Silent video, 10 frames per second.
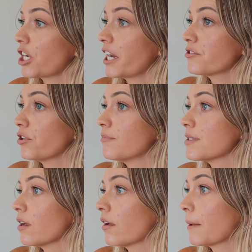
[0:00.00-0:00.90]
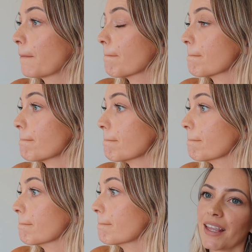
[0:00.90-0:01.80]
change rooms.
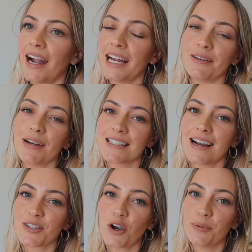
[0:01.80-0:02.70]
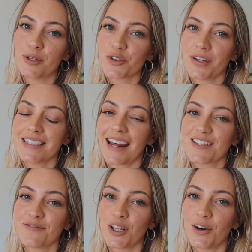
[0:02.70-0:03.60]
Yeah. Anyways, guys, I hope you enjoyed
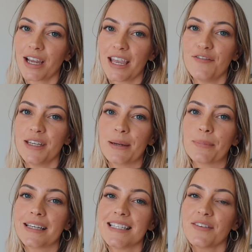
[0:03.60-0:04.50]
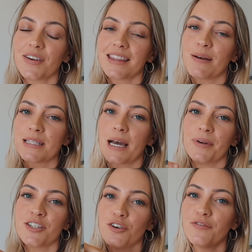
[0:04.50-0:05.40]
today's vlog. If you did, please give it a thumbs
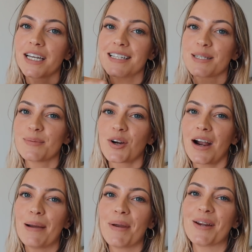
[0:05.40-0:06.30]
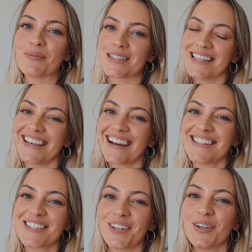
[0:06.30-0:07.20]
up and don't forget to subscribe and we'll see you
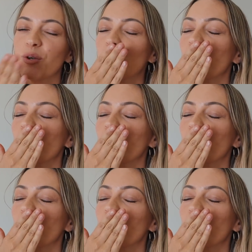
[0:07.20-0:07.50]
guys soon.